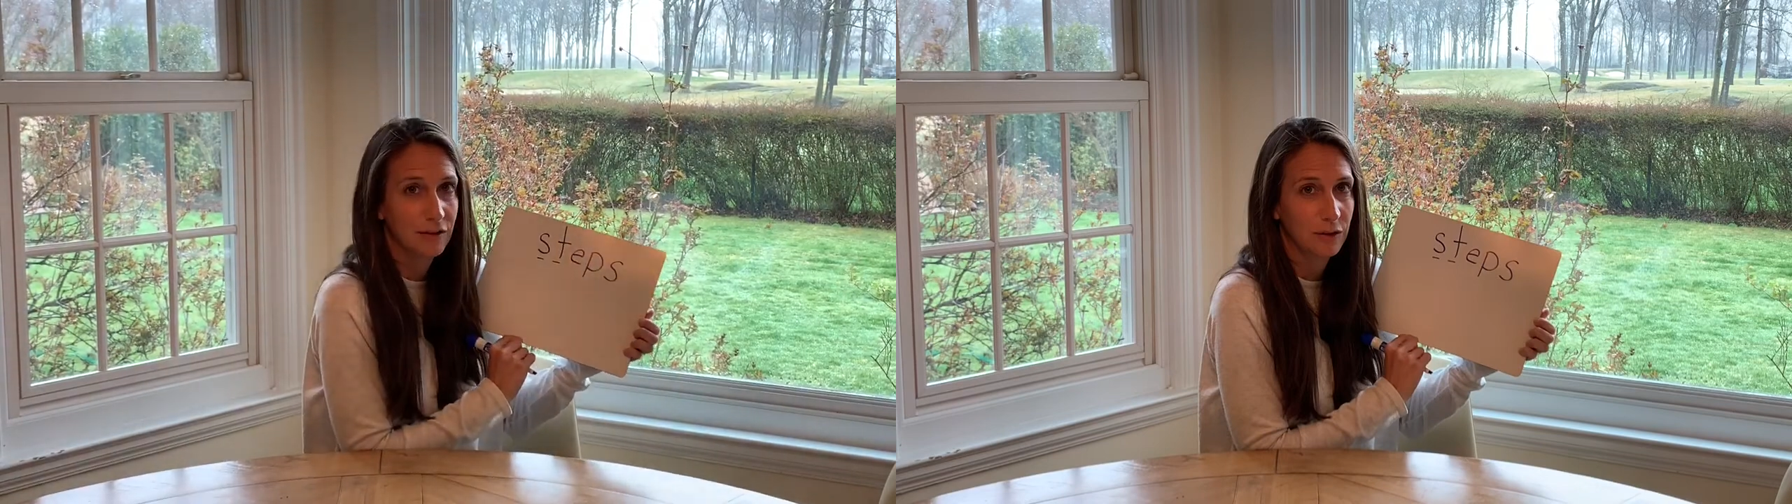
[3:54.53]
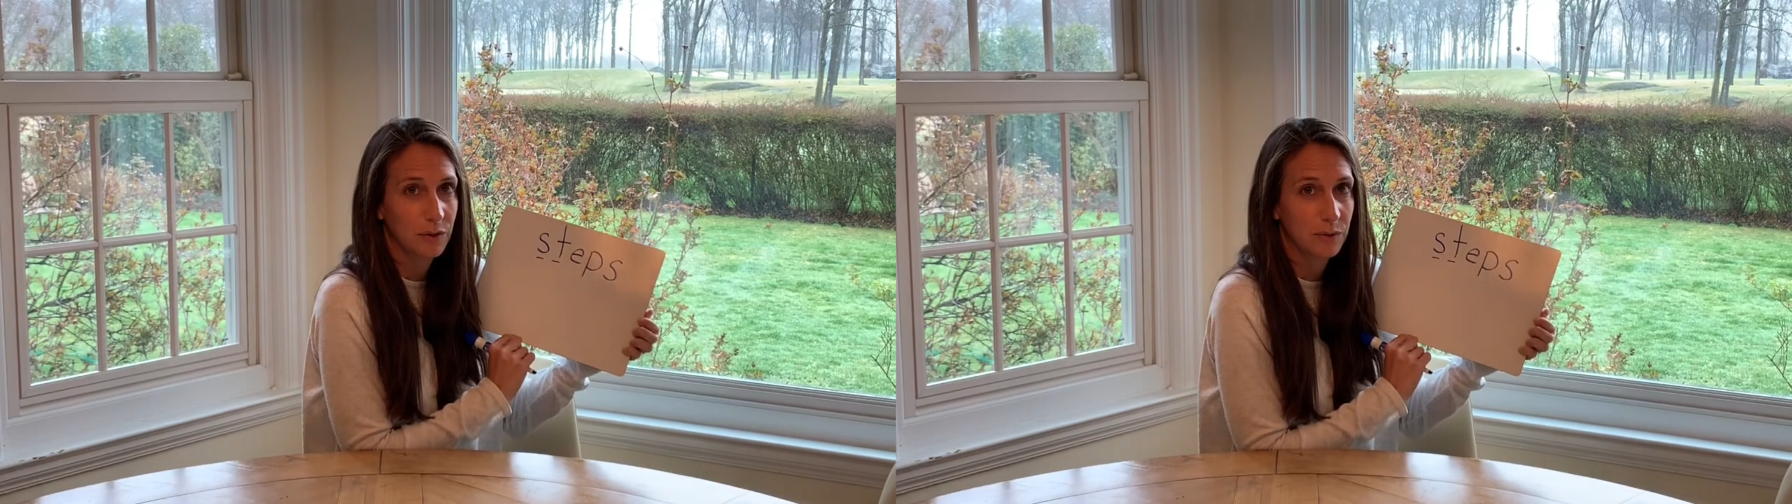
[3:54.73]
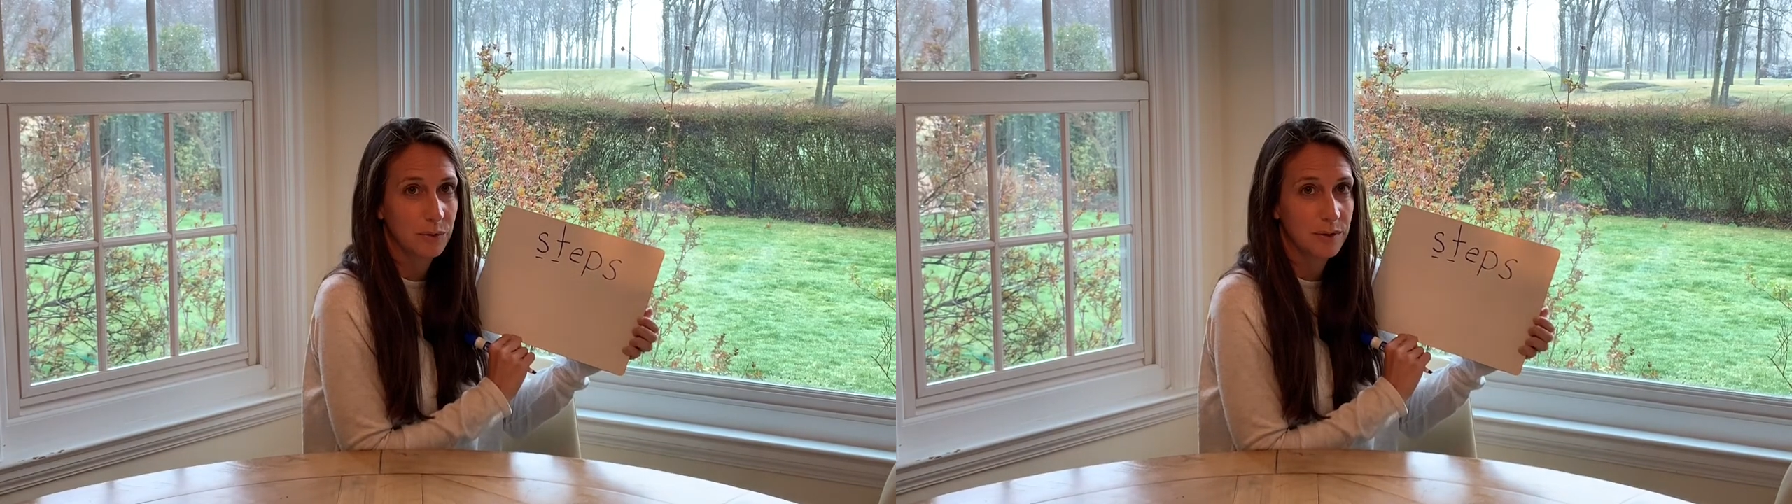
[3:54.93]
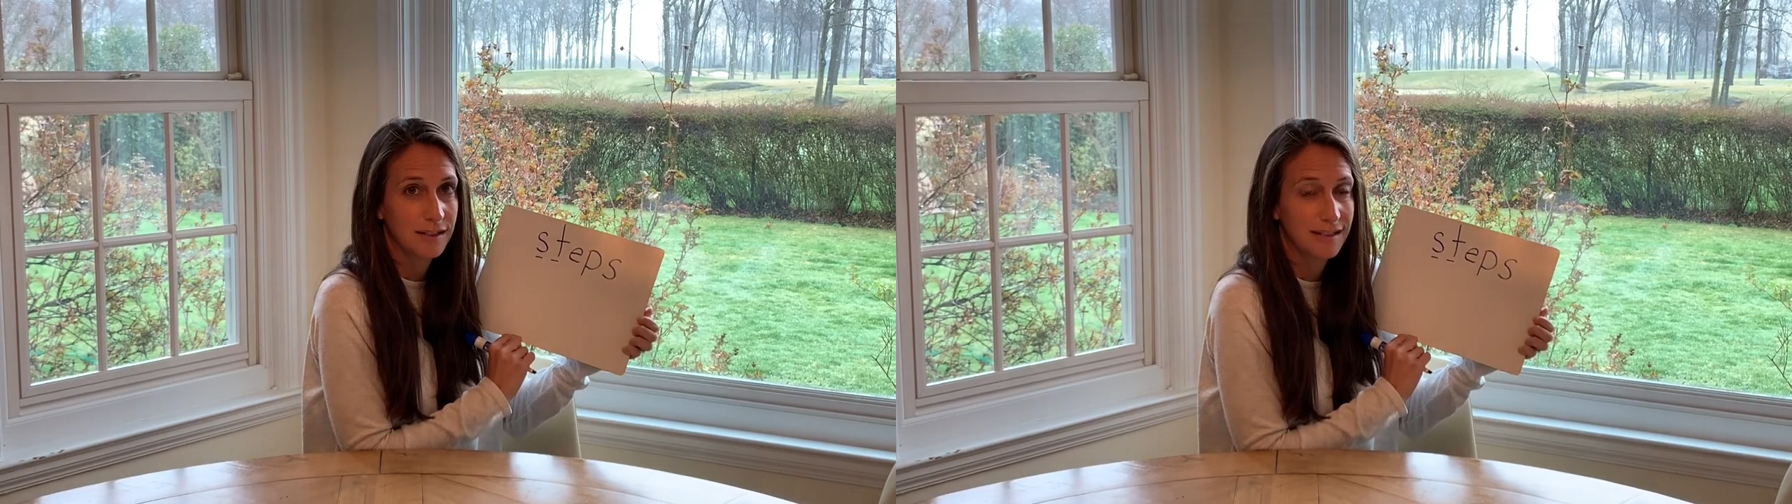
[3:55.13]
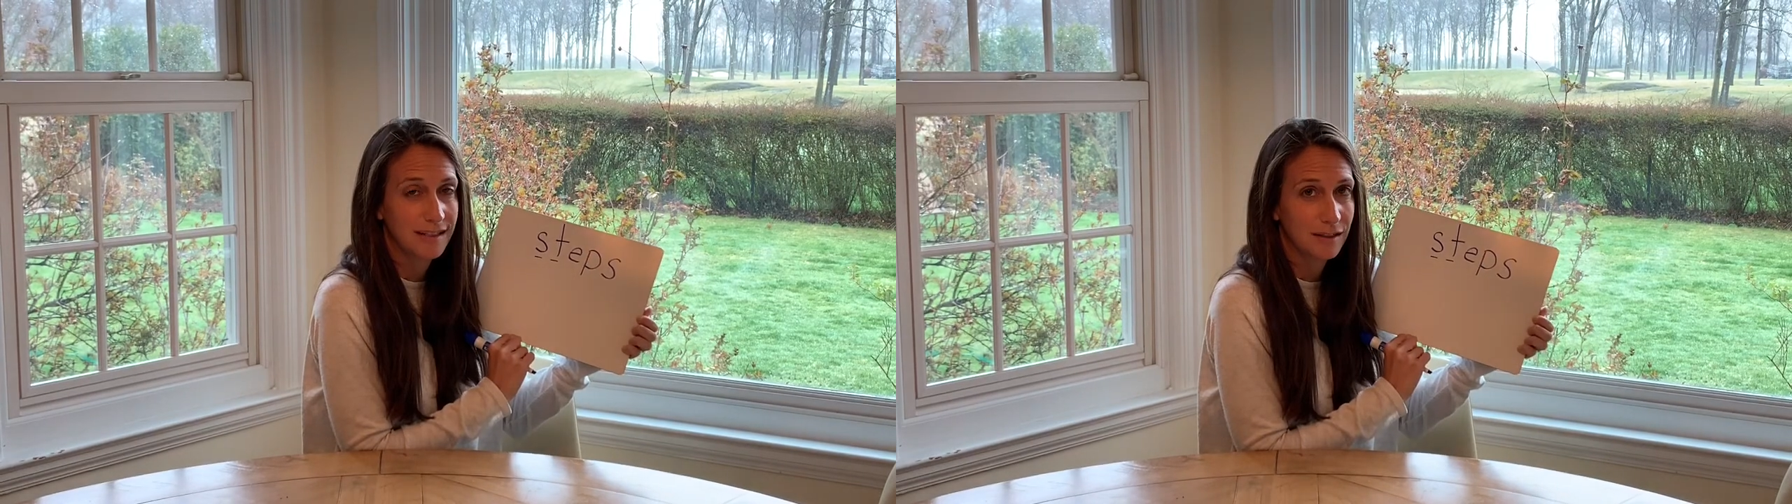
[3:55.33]

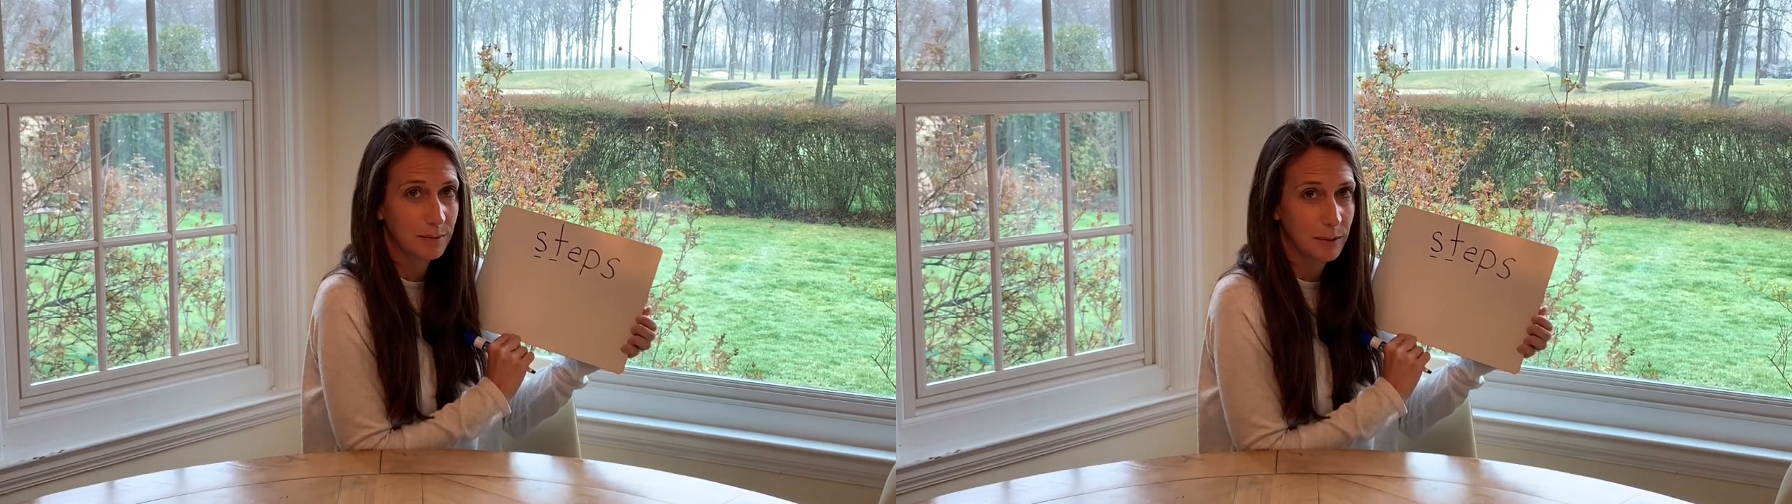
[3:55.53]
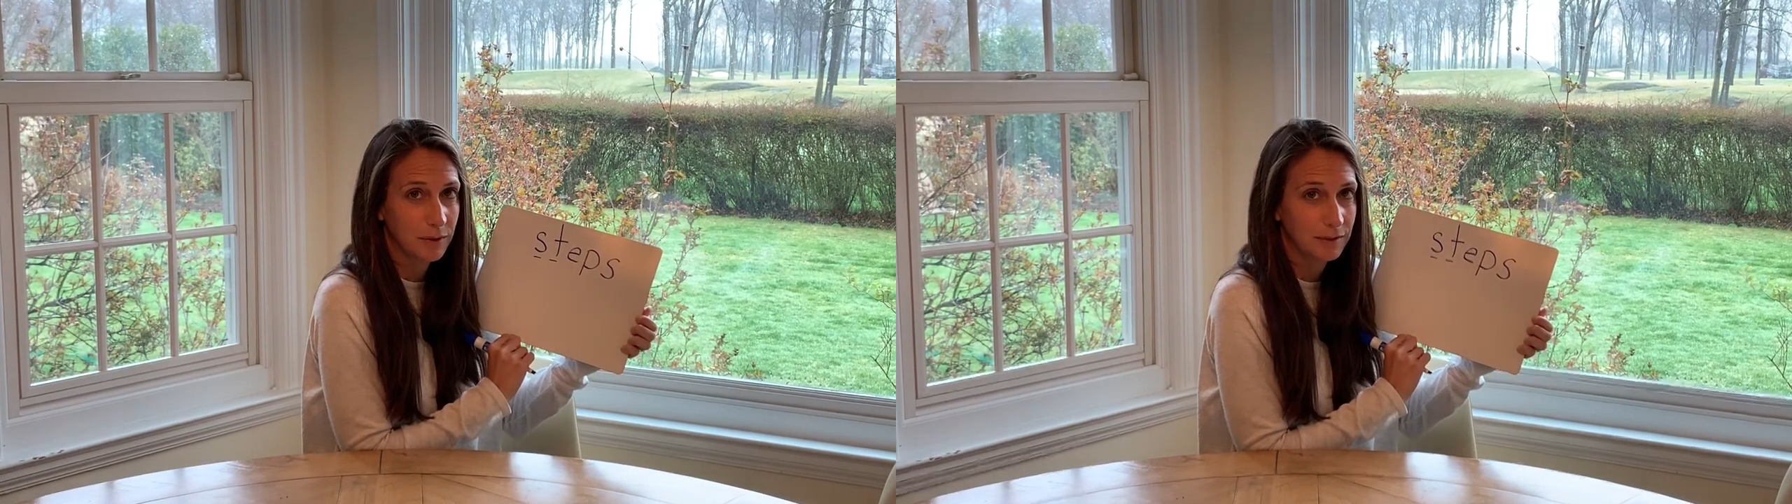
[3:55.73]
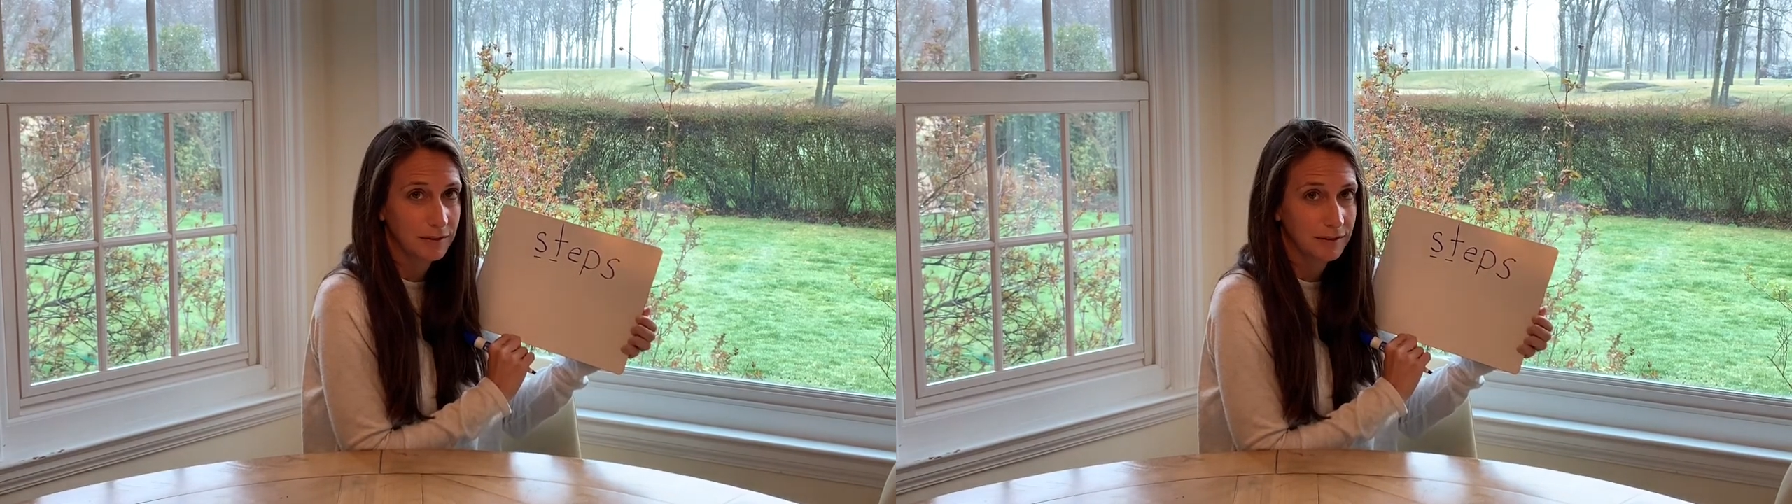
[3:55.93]
closed syllable